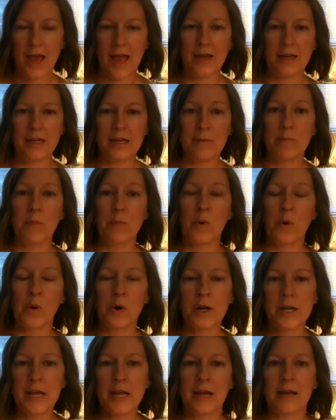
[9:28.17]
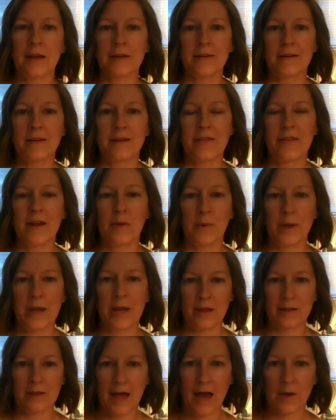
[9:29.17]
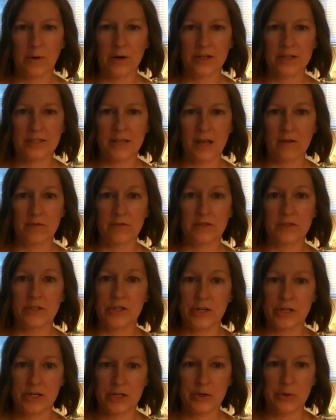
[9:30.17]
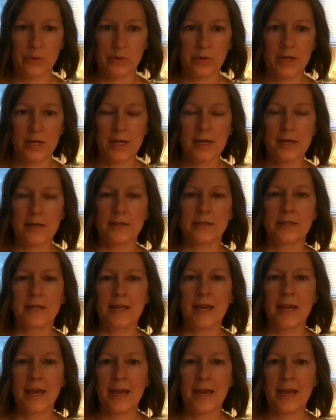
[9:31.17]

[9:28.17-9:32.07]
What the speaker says: any mourning that we allow ourselves to do is